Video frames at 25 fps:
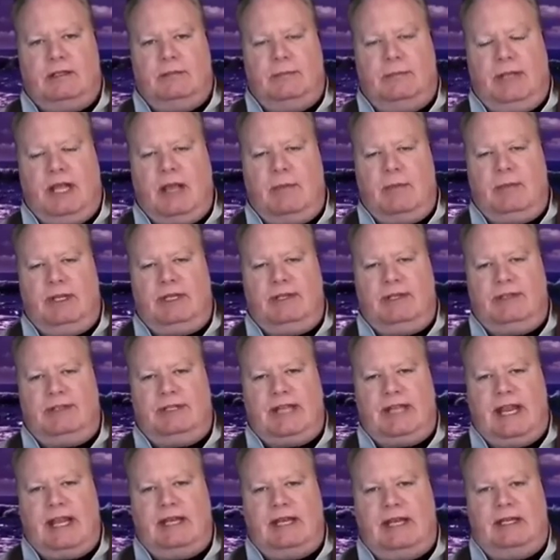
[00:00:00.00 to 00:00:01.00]
to become
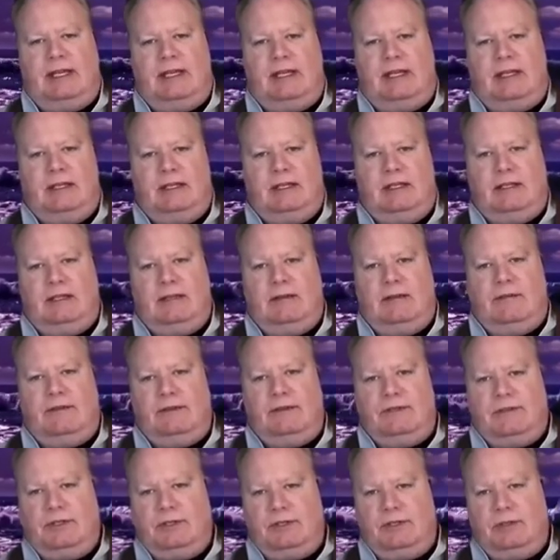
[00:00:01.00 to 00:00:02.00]
understanding
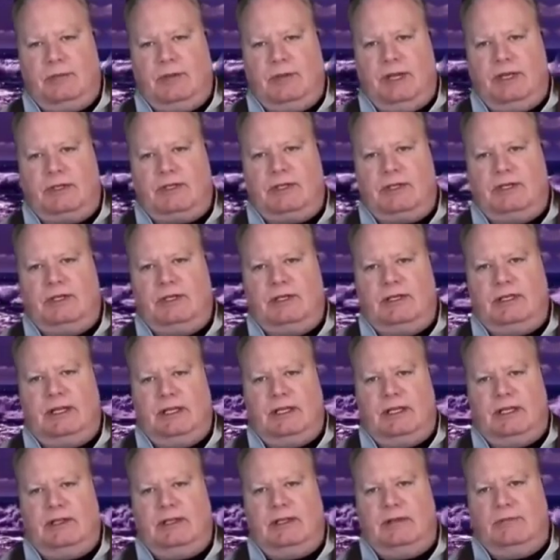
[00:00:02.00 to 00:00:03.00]
of the situation
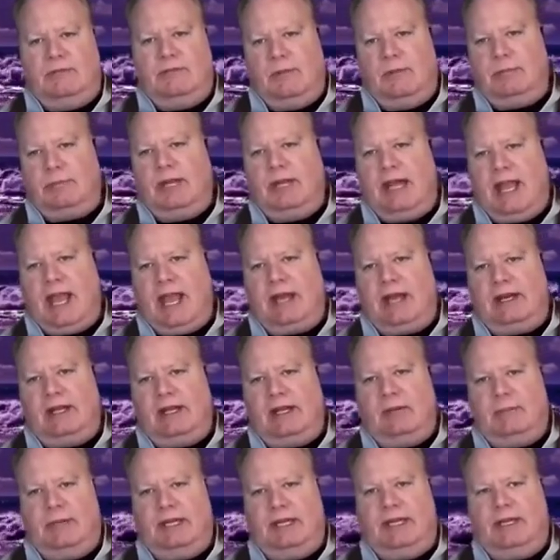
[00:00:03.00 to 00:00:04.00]
and the grip it had
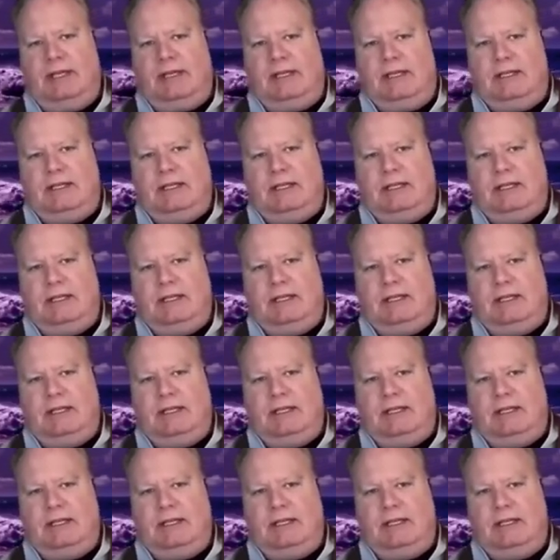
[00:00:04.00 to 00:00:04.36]
on me.